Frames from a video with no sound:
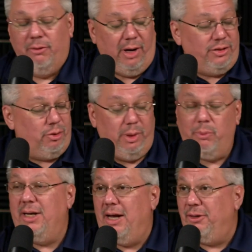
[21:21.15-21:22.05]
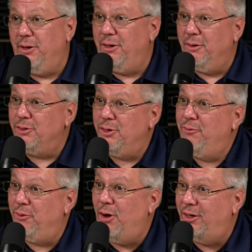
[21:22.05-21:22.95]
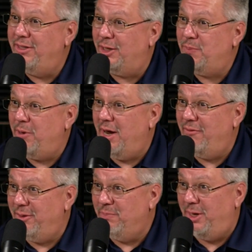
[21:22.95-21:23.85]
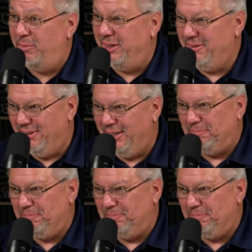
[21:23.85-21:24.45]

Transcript: Right. So we read on there, it's good for all debts, private and public. Right.